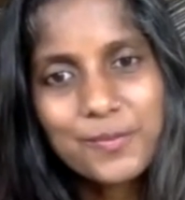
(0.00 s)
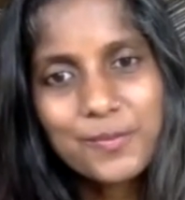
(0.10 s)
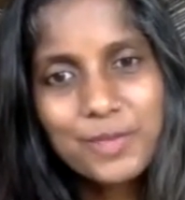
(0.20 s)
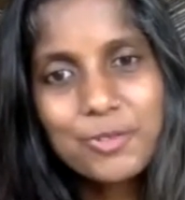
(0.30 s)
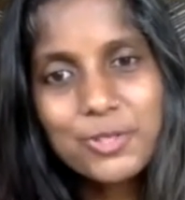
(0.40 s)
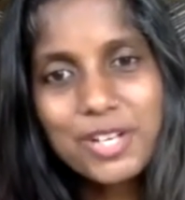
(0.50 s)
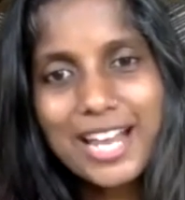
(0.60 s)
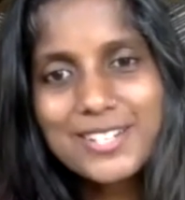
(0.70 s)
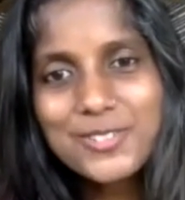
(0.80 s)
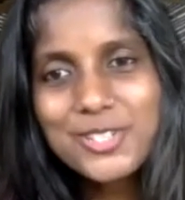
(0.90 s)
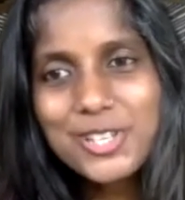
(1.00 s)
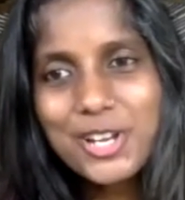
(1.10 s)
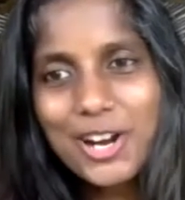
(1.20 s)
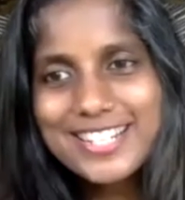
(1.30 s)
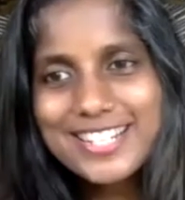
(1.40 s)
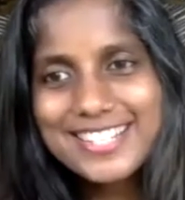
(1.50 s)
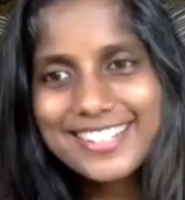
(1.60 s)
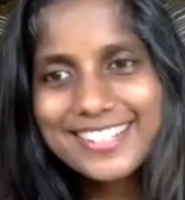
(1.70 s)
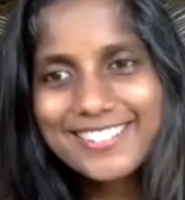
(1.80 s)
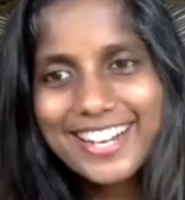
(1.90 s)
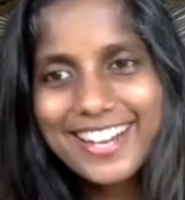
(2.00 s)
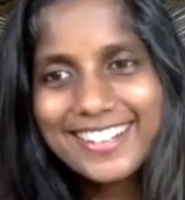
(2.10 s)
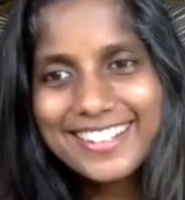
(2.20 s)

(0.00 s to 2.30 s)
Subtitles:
Would you like to start, Ria?